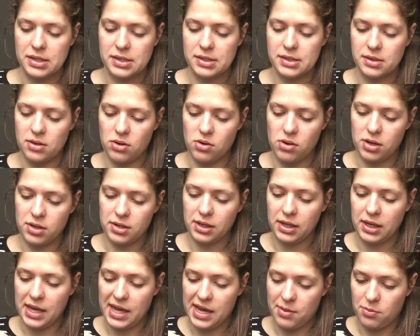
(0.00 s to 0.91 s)
So
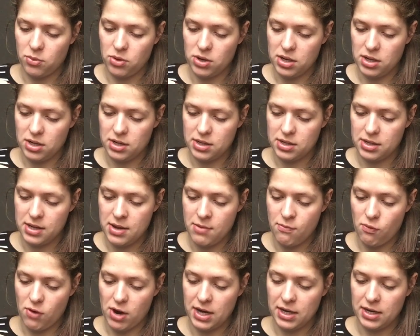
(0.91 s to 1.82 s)
on camera,
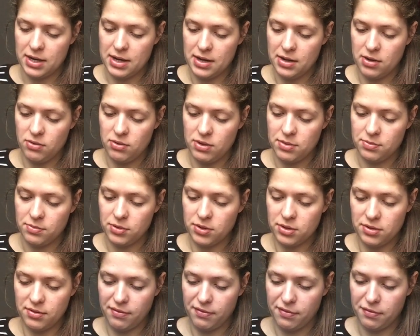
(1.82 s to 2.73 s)
right now, I'm
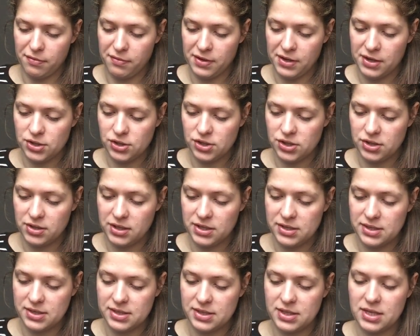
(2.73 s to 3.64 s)
gonna finish
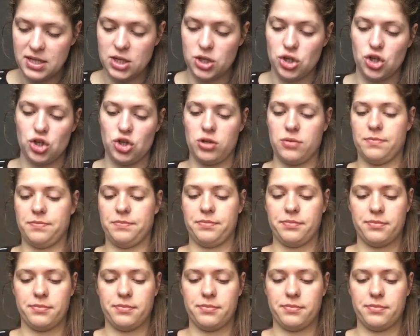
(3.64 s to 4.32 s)
this stitch.